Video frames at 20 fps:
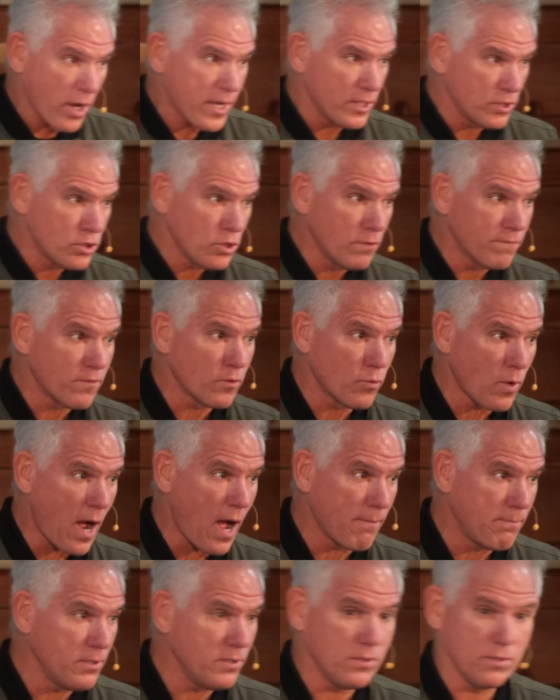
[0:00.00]
can do for
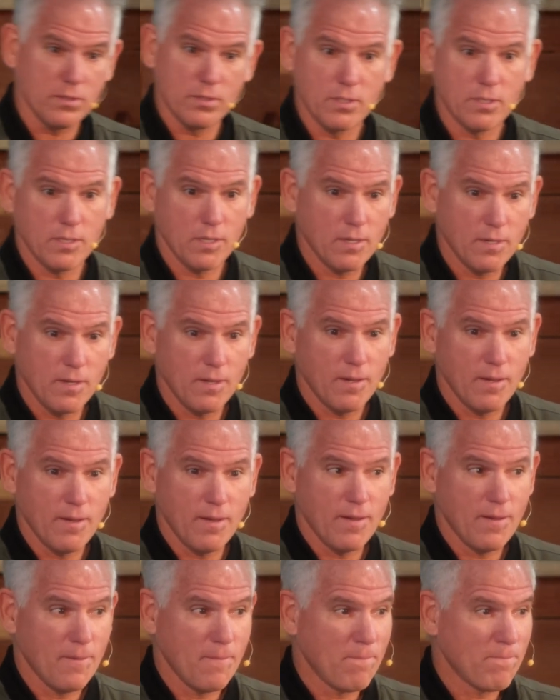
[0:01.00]
Robin?
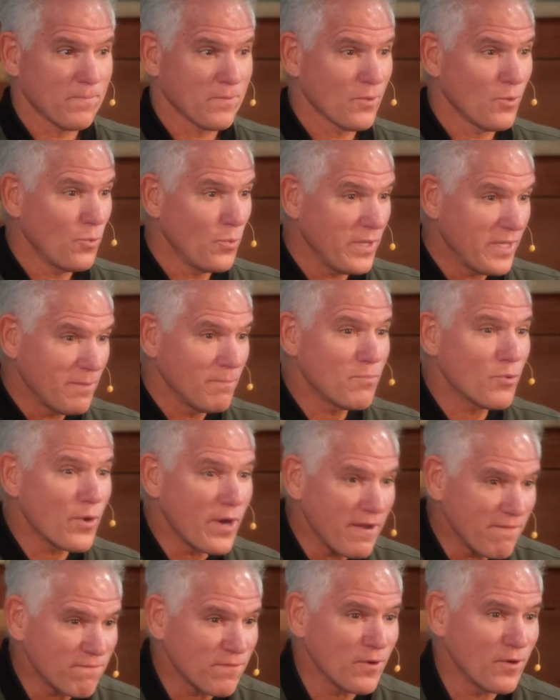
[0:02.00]
We can
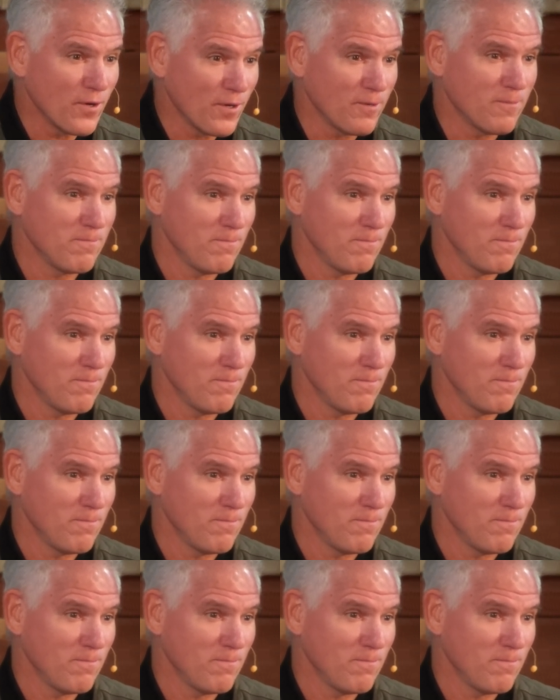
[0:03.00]
pray for her.